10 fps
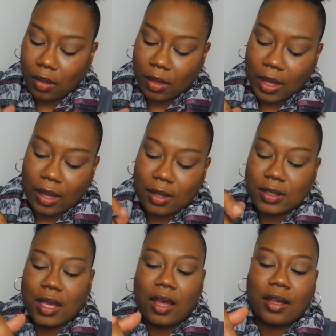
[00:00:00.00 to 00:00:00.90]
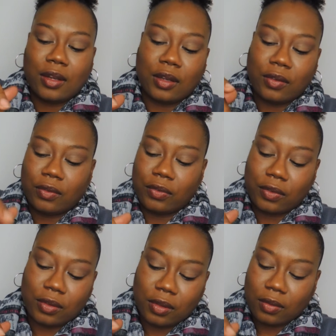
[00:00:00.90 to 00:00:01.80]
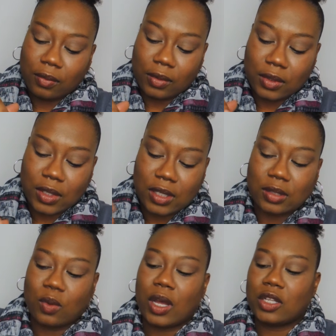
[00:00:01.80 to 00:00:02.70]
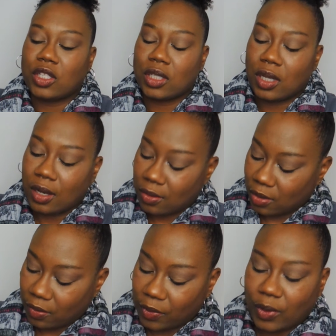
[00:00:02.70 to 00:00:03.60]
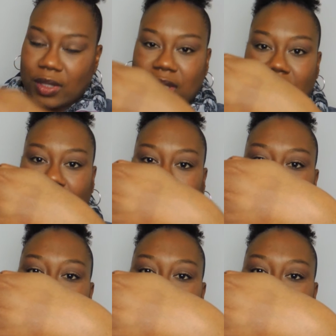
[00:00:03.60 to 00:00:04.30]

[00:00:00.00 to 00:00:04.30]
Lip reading: And that is kind of, let's swatch it. I don't know if you can see